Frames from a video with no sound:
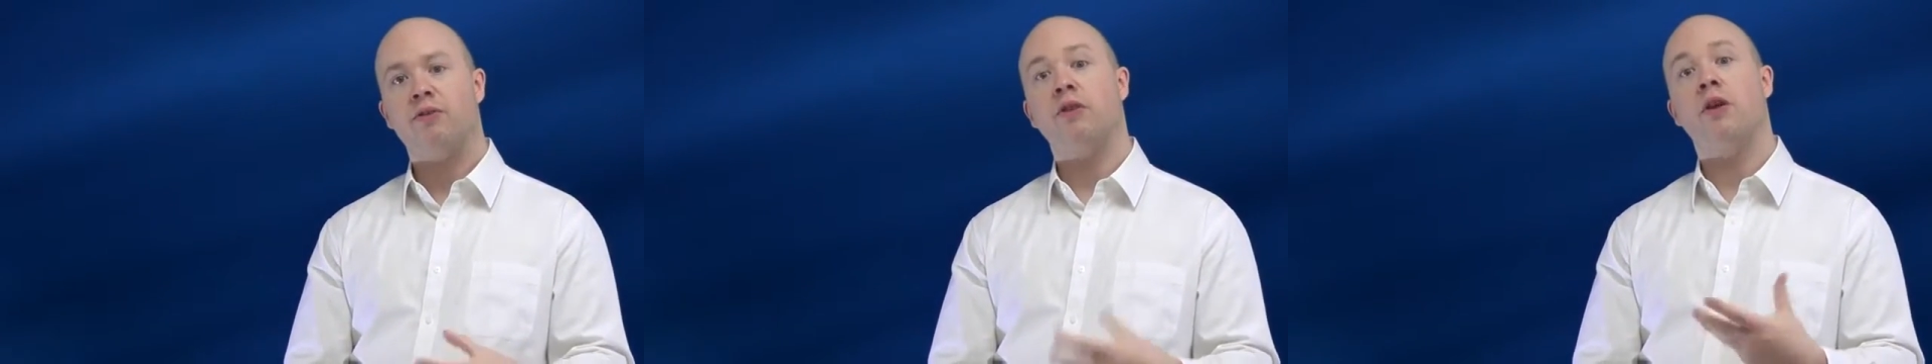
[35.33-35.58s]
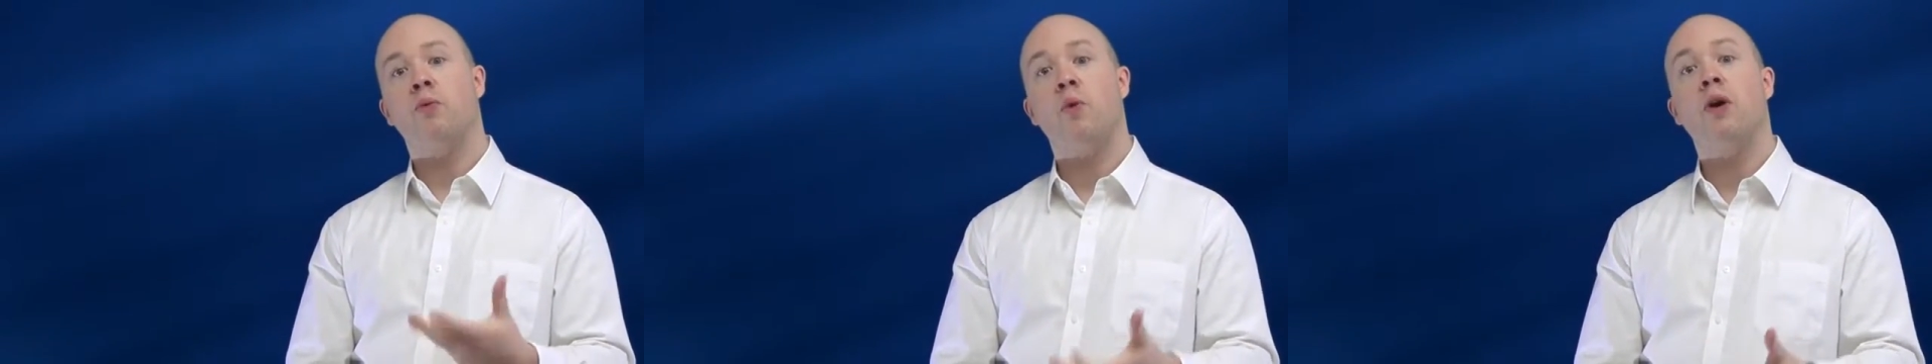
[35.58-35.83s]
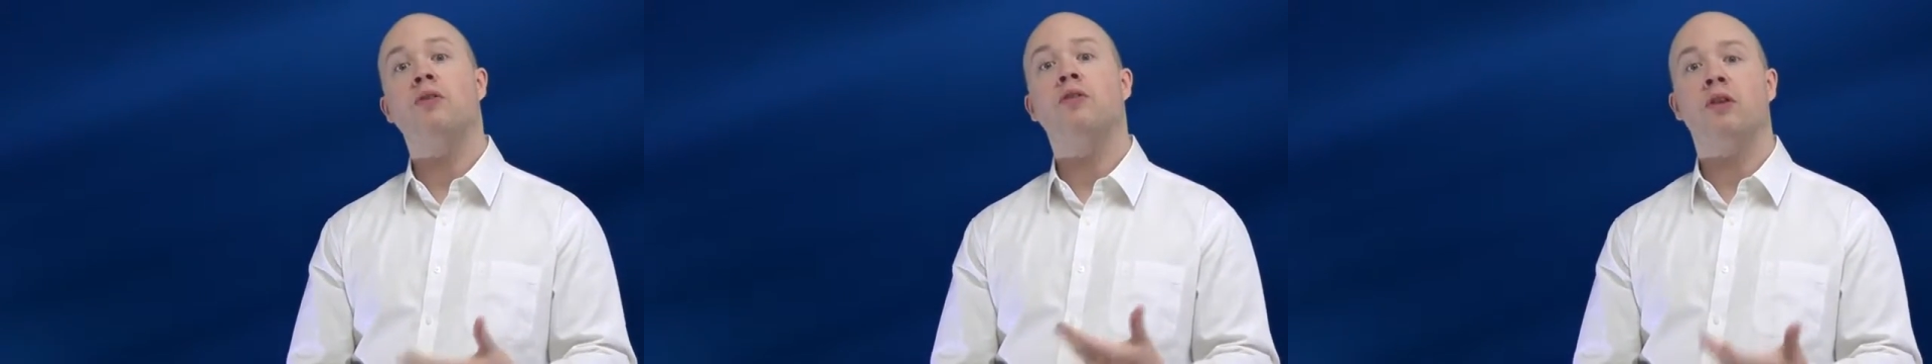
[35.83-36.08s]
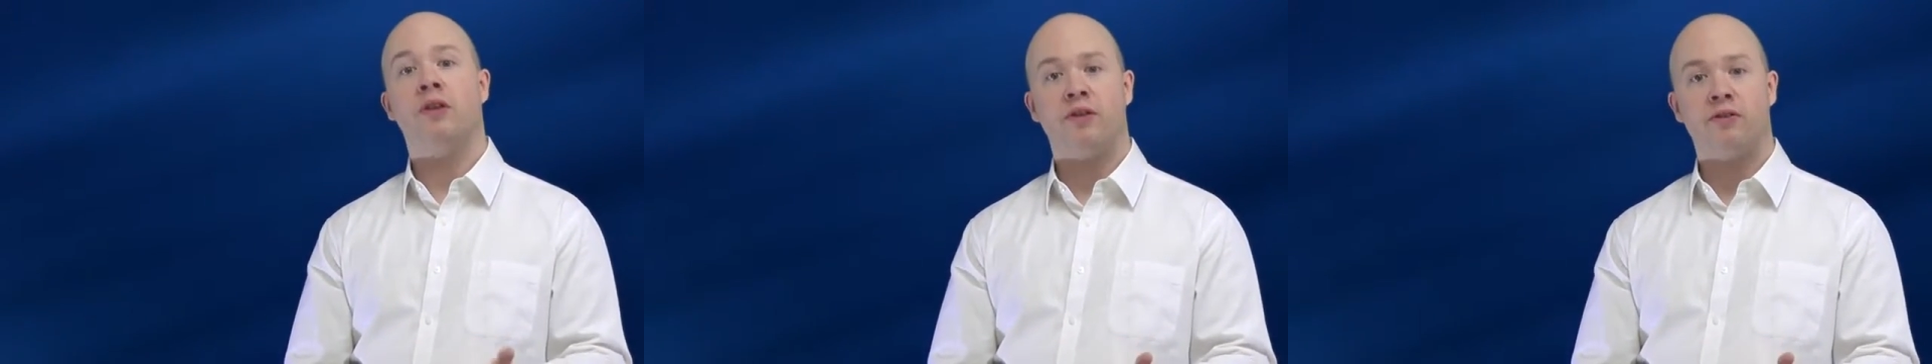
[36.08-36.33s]
so they want
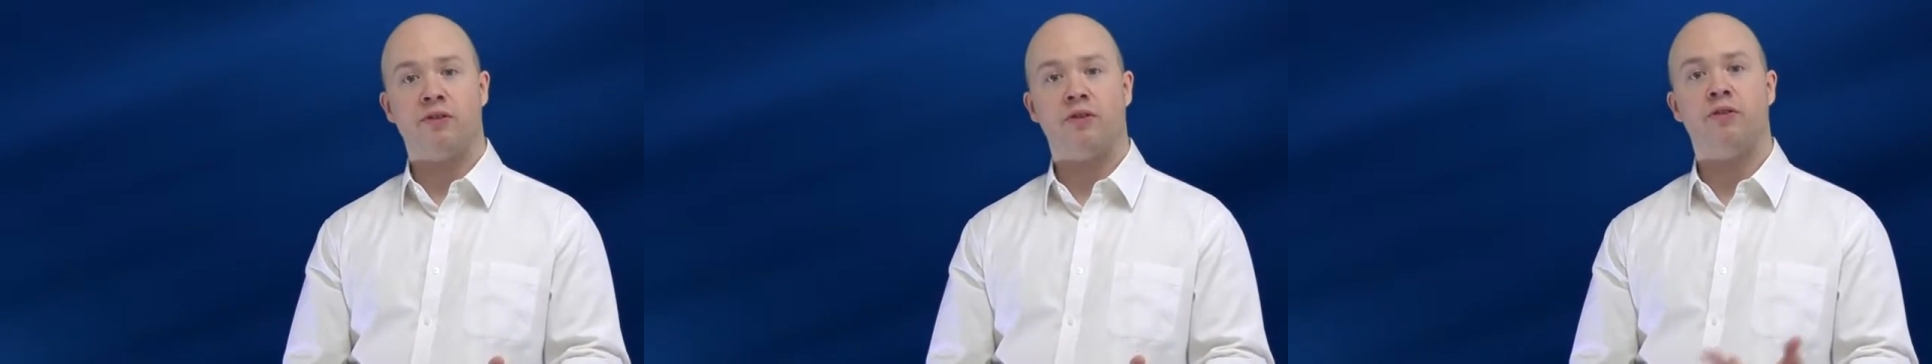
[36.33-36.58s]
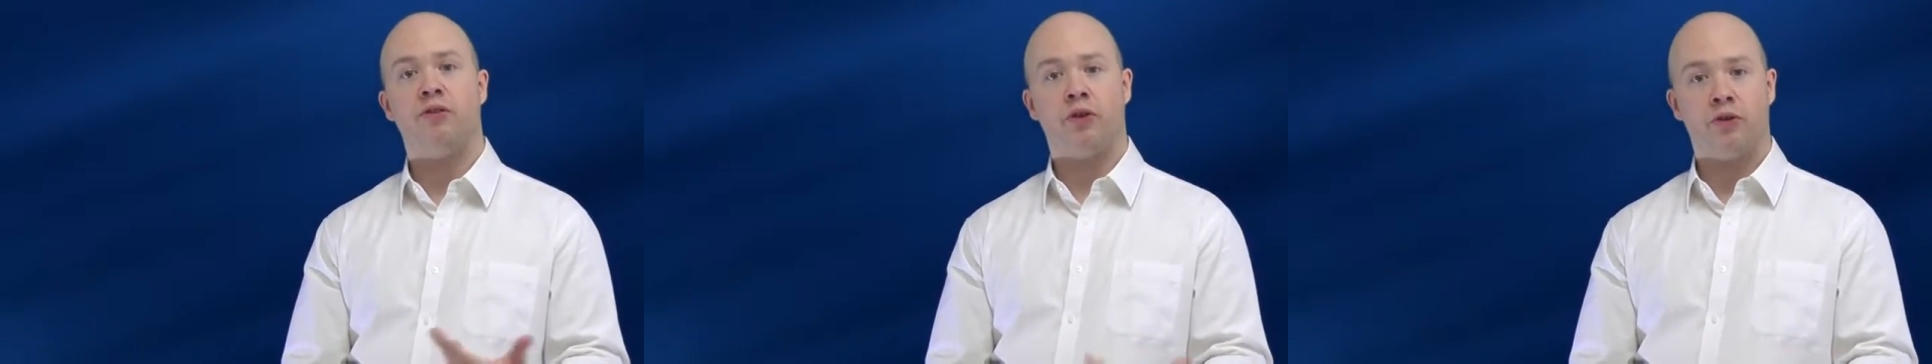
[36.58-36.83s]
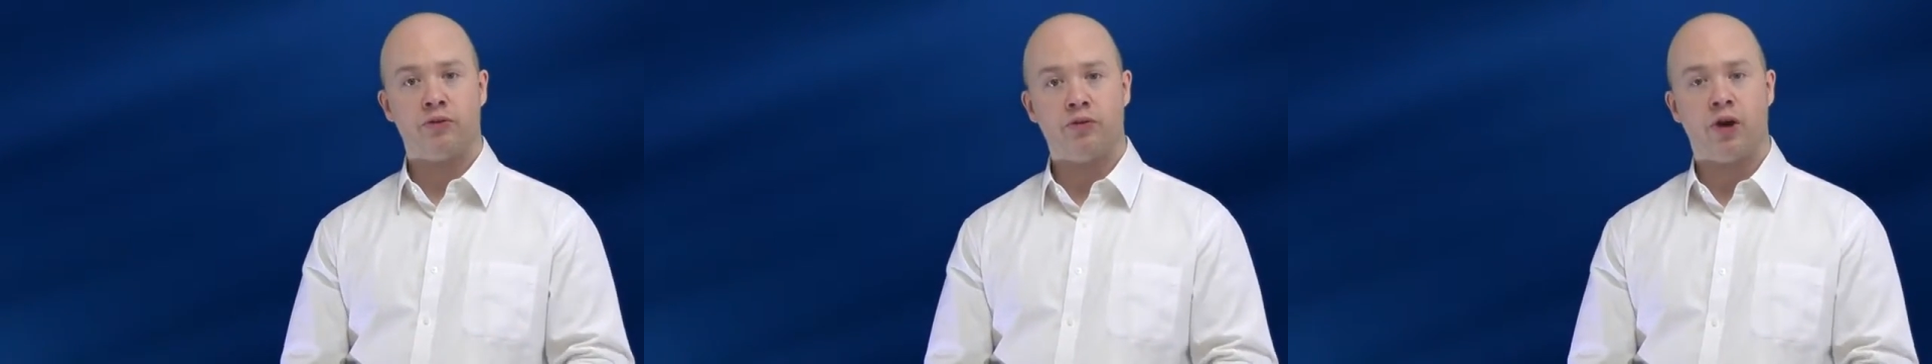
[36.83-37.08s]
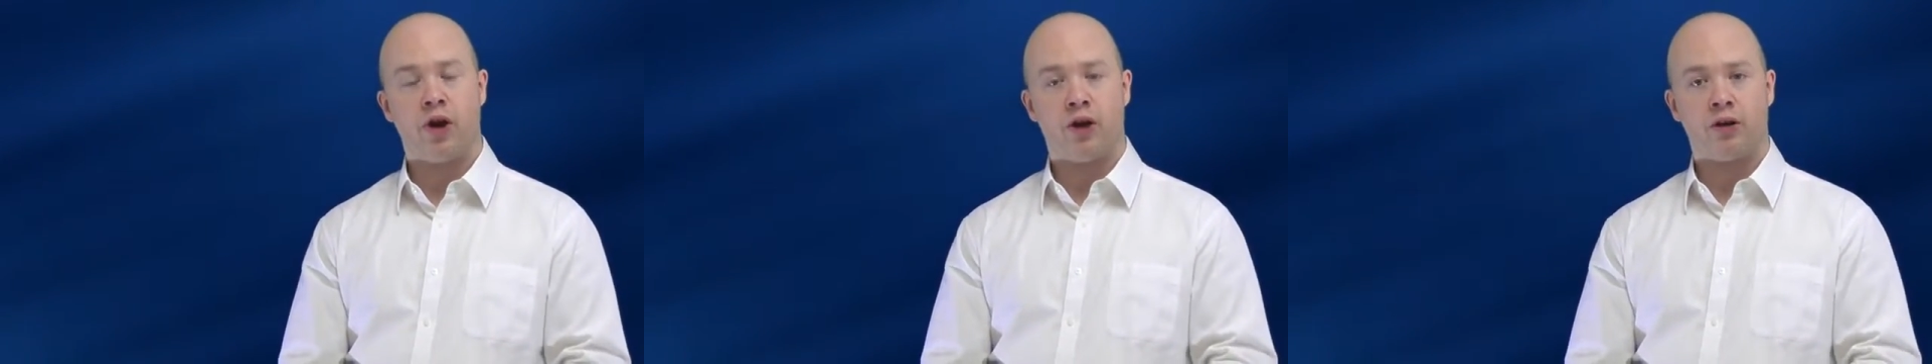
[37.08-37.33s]
to listen to your
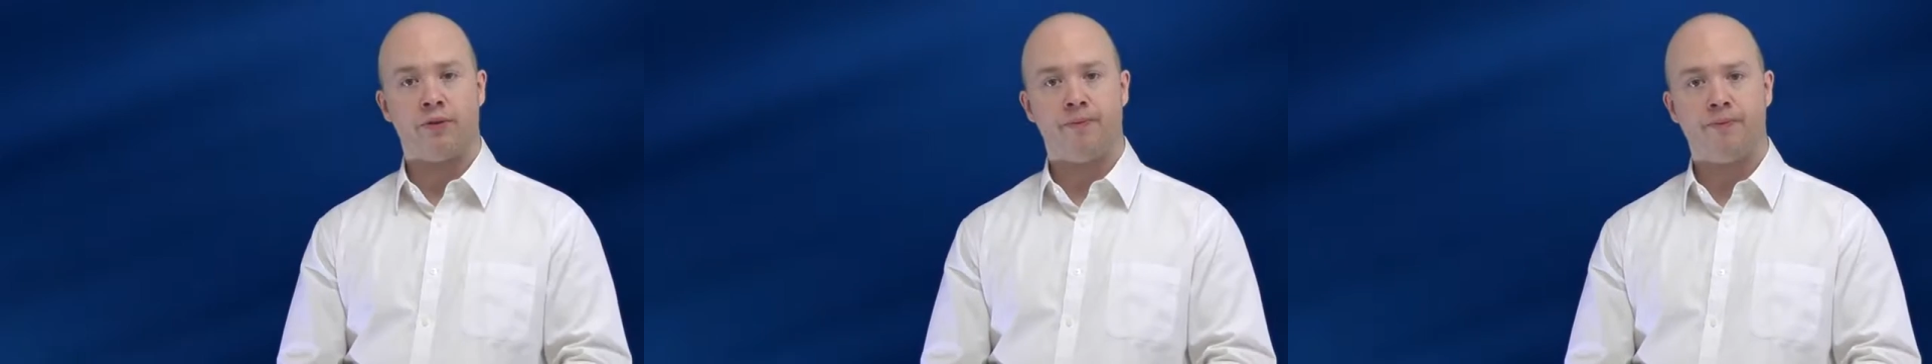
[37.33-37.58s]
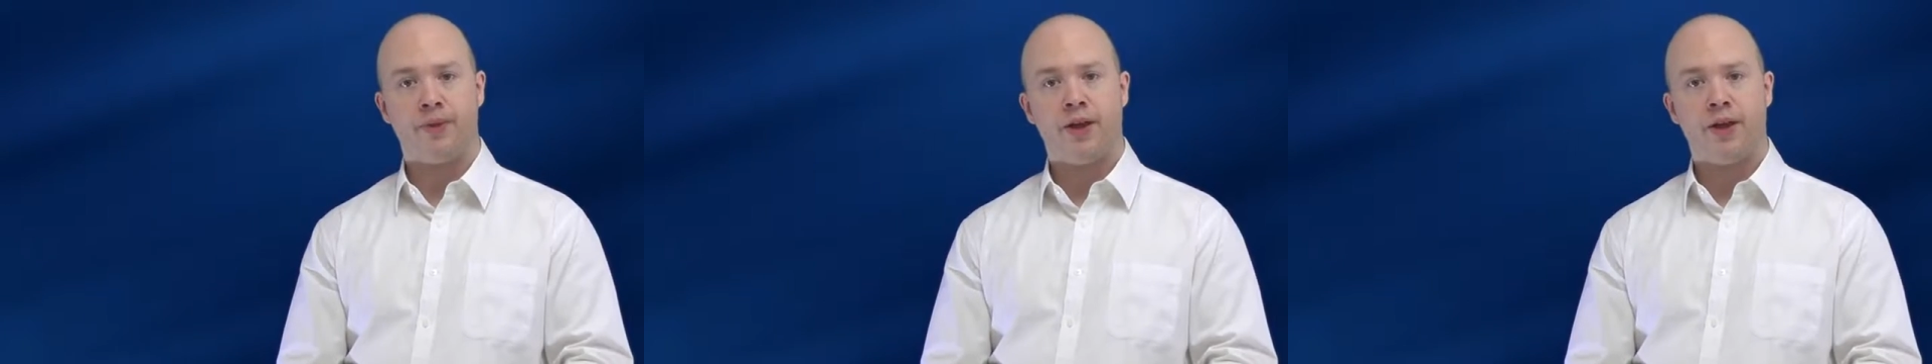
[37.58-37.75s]
talk.